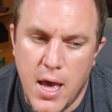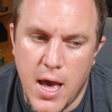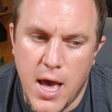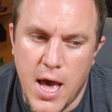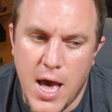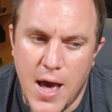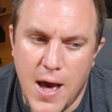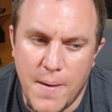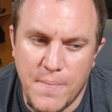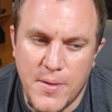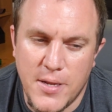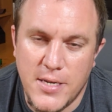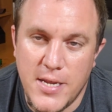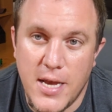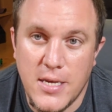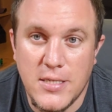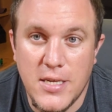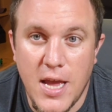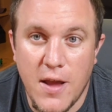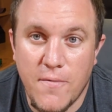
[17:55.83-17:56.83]
Um, to
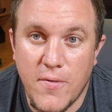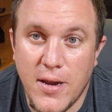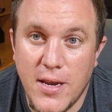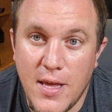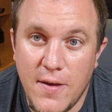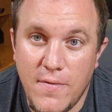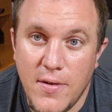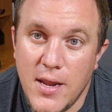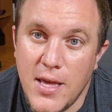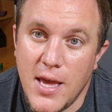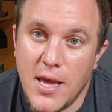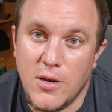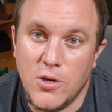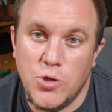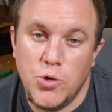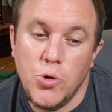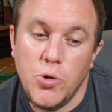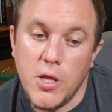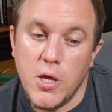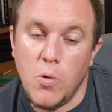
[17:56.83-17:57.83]
test every D V D and
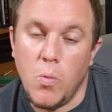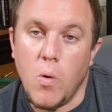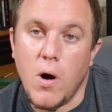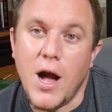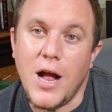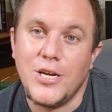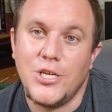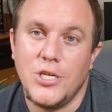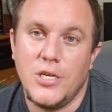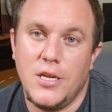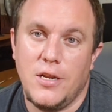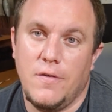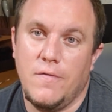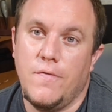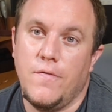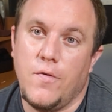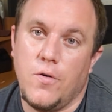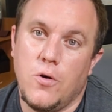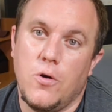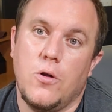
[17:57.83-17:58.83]
truly watch it in
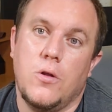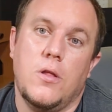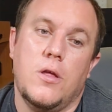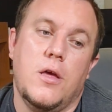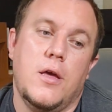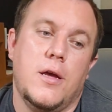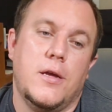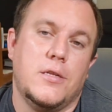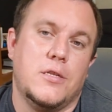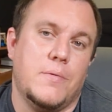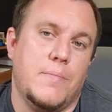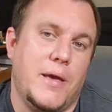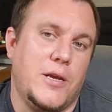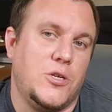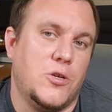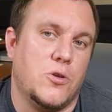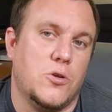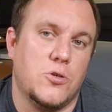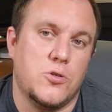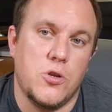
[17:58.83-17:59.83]
full to make
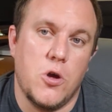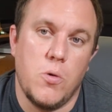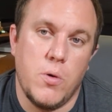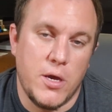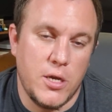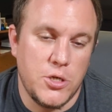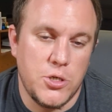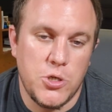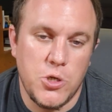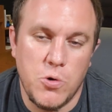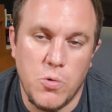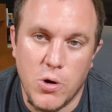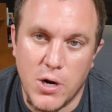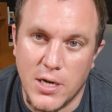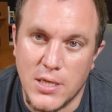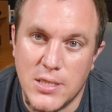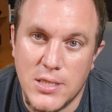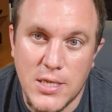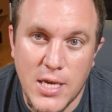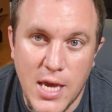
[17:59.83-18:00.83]
sure there's no issue where
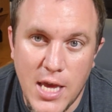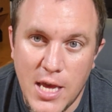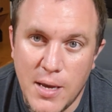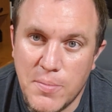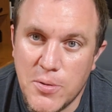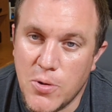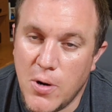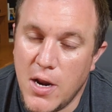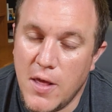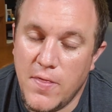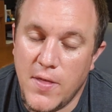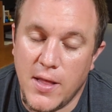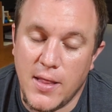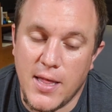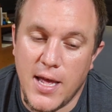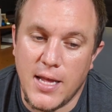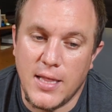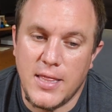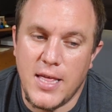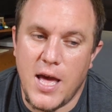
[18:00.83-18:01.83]
it skips or anything
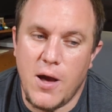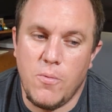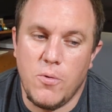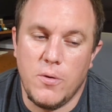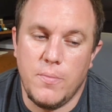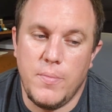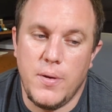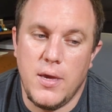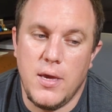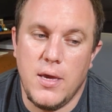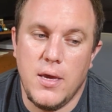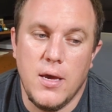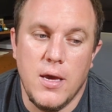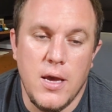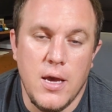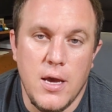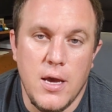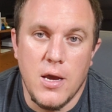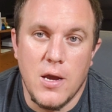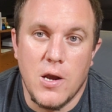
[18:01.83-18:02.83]
like that would be
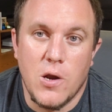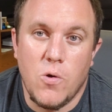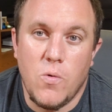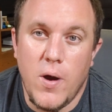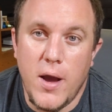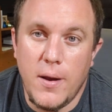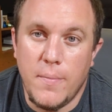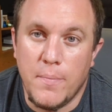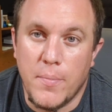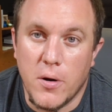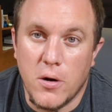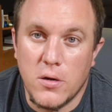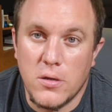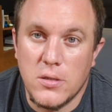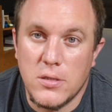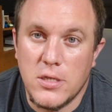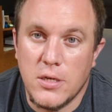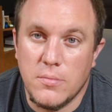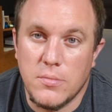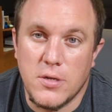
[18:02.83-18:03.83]
quite
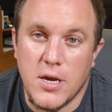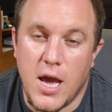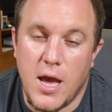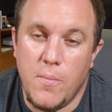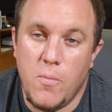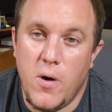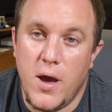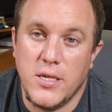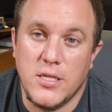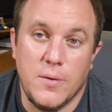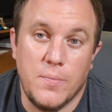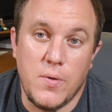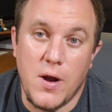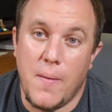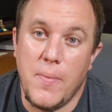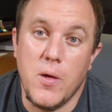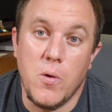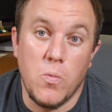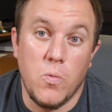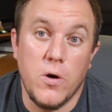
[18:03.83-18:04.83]
burdensome time-wise and
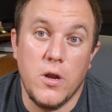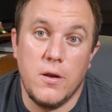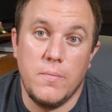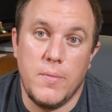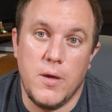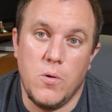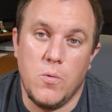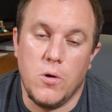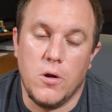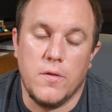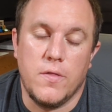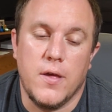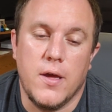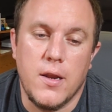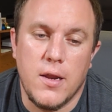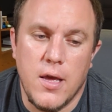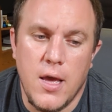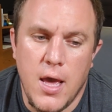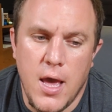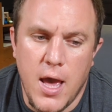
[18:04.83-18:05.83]
probably wouldn't be worth
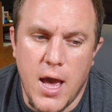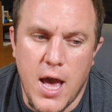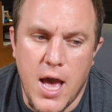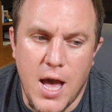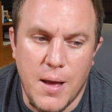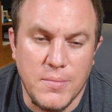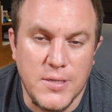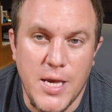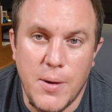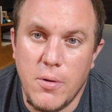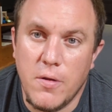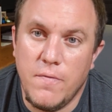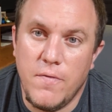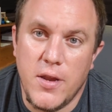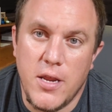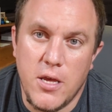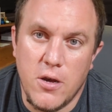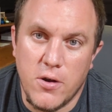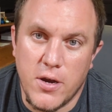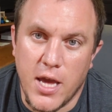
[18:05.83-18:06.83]
it. Um, same with
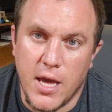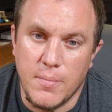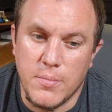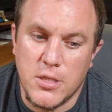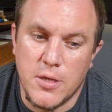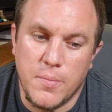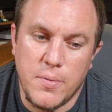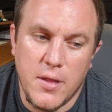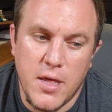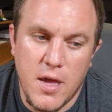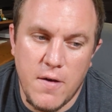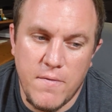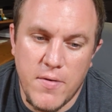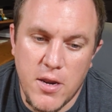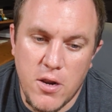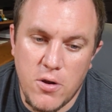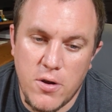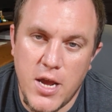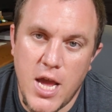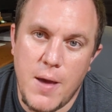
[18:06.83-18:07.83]
video games. To play a
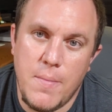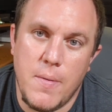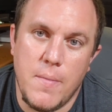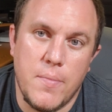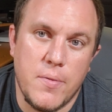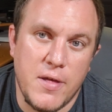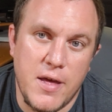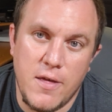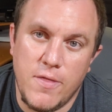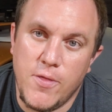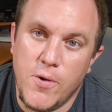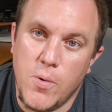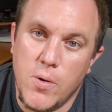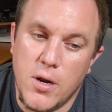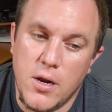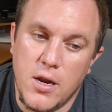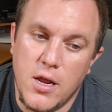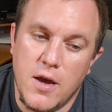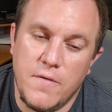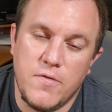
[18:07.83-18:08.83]
video game and play through it
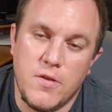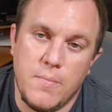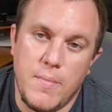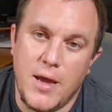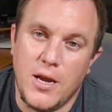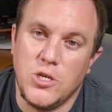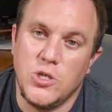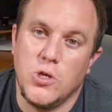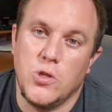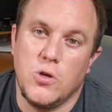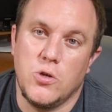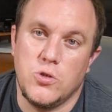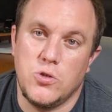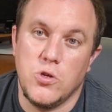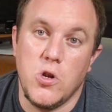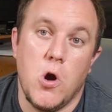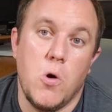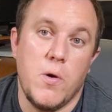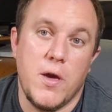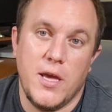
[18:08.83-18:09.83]
enough to make sure there's
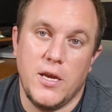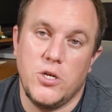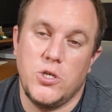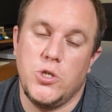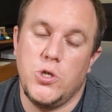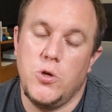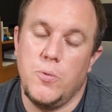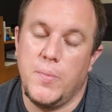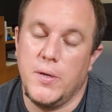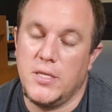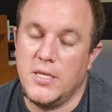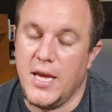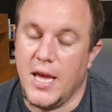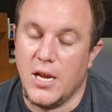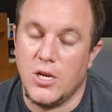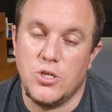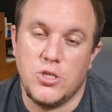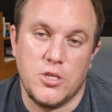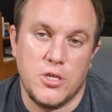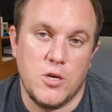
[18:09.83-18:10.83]
no issue
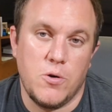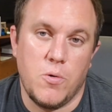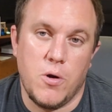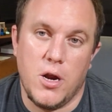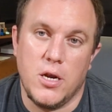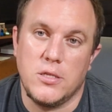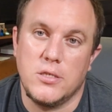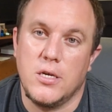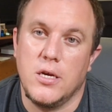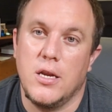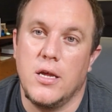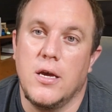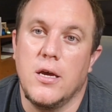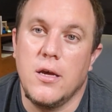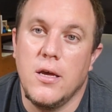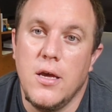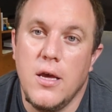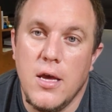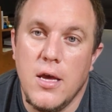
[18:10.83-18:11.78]
potentially where it's going to...